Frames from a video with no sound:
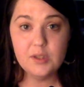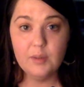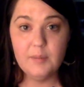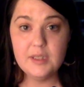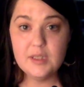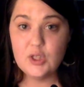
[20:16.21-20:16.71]
That
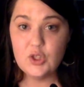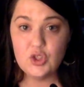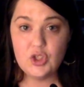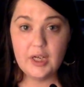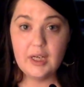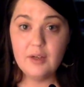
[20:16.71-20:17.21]
means I
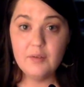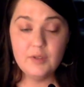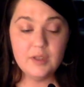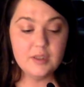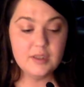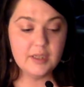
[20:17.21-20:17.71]
shaved
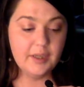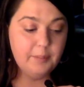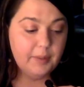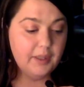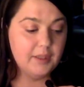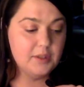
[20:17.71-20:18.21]
10
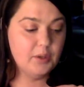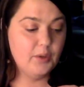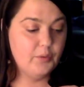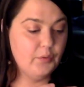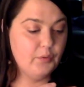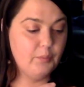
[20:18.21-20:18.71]
minutes
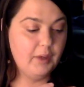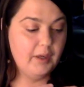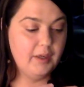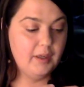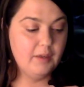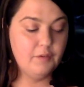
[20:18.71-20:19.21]
off of my